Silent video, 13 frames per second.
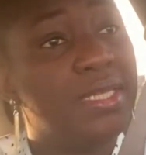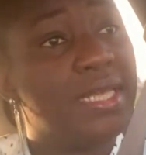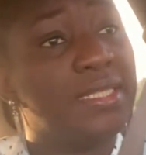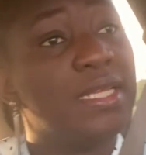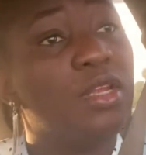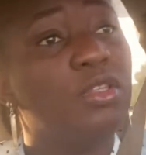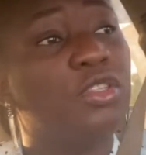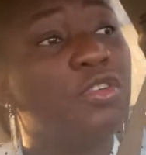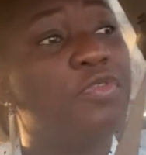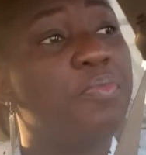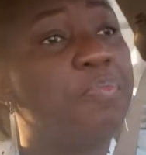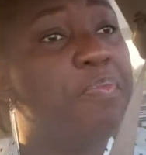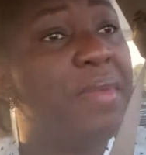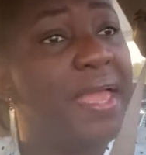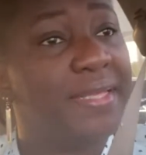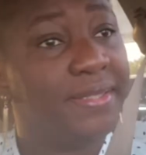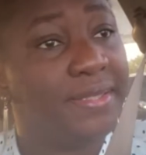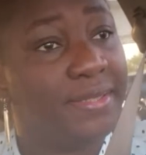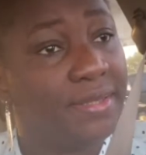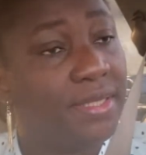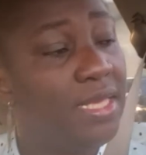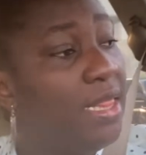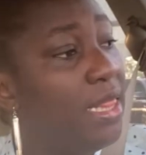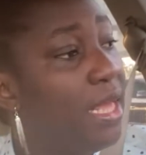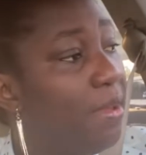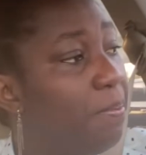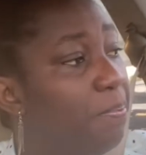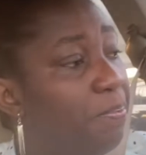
There's a lot of mess in there.